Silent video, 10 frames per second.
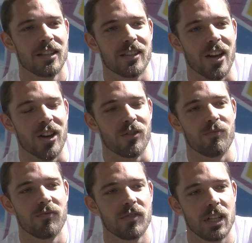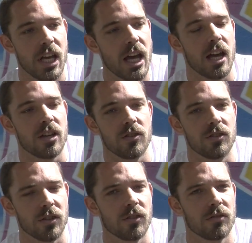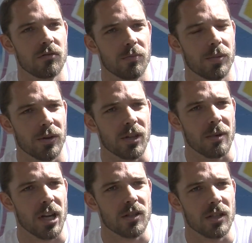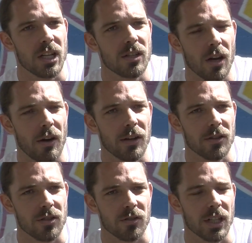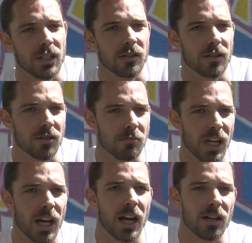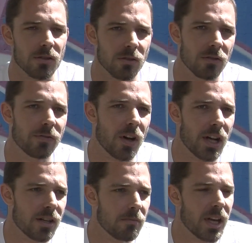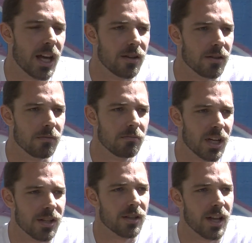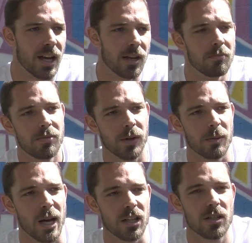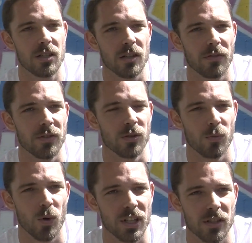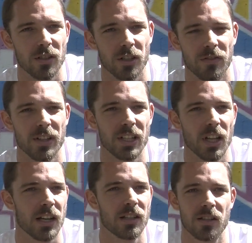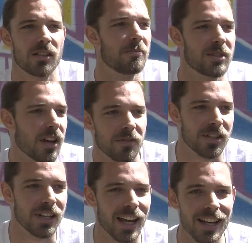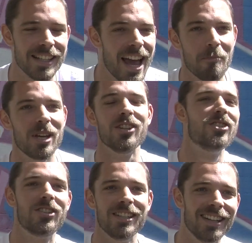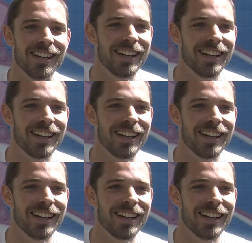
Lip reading: So yeah, you do pretty much need to go out in the street and do some tags, or find an abandoned piece of land. Pretty much, if you're wanting to learn graffiti, like, some stuff's going to get damaged.